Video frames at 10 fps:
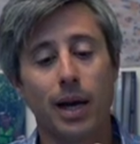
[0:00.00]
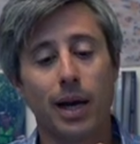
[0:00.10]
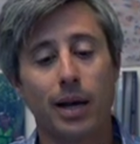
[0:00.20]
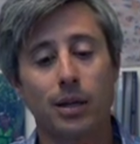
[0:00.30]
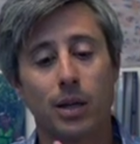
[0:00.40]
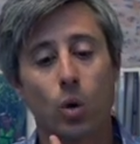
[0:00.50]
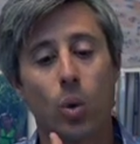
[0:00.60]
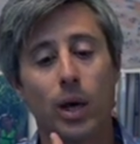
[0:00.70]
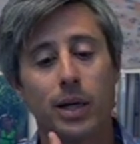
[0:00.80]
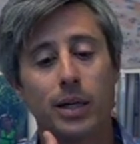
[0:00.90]
and
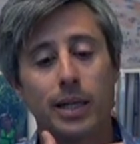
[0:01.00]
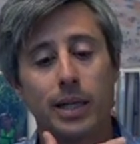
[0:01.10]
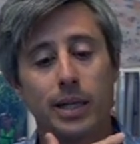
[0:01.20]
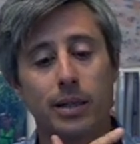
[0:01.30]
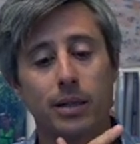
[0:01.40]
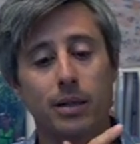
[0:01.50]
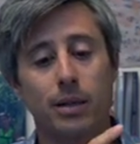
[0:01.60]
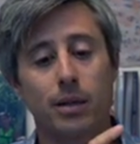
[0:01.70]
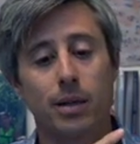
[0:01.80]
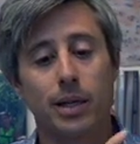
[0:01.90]
liquidity
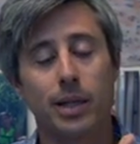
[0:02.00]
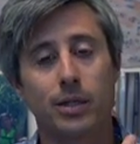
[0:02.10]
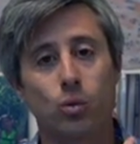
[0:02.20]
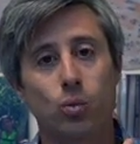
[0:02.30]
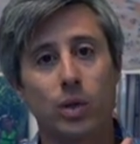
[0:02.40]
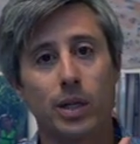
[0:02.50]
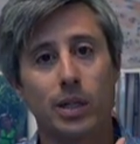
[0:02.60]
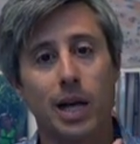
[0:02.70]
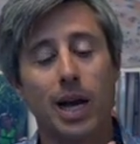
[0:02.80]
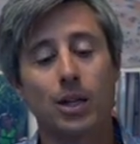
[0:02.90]

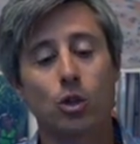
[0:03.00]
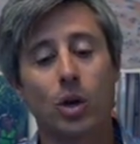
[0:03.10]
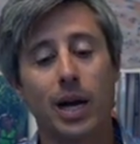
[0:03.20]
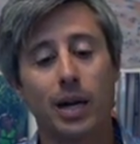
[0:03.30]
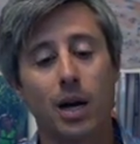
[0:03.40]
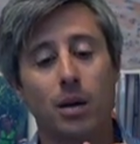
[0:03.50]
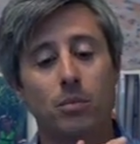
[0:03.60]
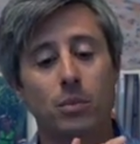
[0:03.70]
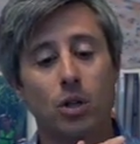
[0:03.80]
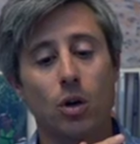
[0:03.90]
is kind of dried up.
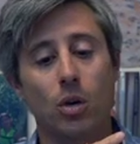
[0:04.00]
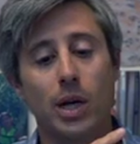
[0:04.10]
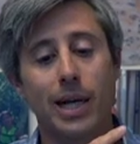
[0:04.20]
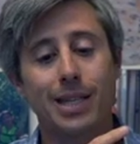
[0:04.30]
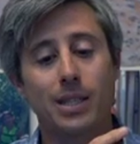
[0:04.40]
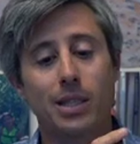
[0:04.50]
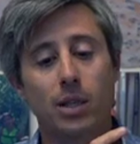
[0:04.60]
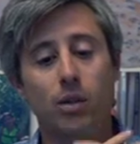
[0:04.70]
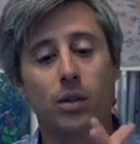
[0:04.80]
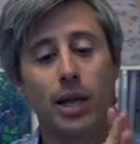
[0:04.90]
So it's
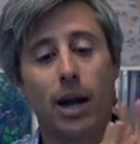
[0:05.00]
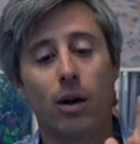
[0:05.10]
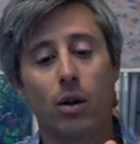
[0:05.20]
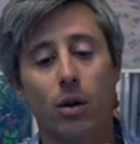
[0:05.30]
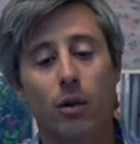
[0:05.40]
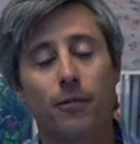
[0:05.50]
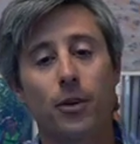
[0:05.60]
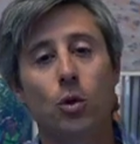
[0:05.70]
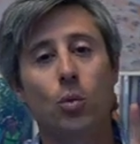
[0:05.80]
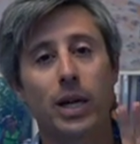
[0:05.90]
still there. A
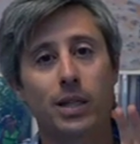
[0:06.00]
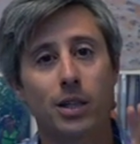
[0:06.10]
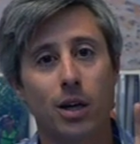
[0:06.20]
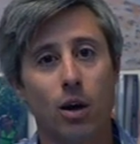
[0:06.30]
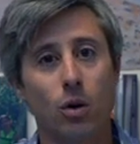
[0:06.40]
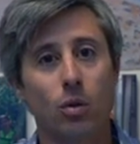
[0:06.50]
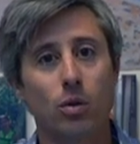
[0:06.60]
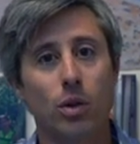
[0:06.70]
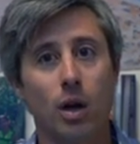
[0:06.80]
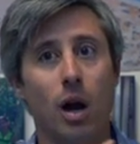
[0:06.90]
few weeks
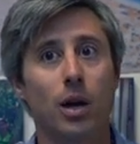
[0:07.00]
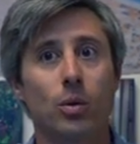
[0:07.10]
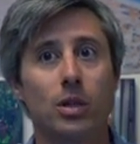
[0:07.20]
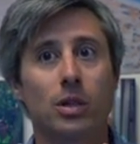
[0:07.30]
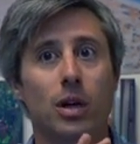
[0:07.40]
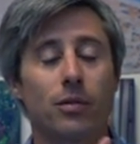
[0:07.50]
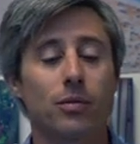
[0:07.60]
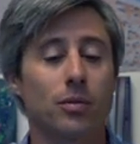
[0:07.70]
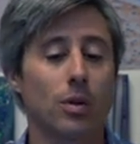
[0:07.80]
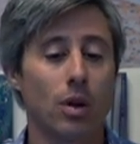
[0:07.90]
ago, the conduit
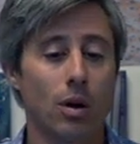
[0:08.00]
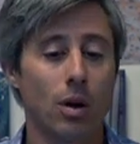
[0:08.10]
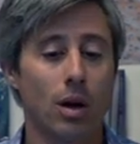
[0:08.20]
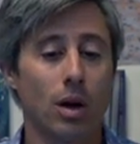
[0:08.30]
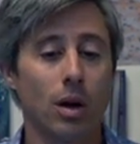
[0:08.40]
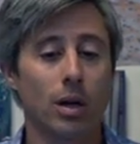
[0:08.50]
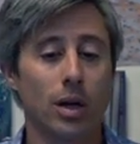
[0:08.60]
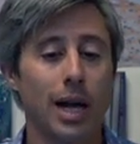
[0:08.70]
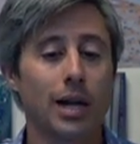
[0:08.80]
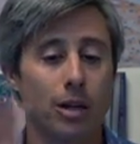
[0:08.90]
stuff kind of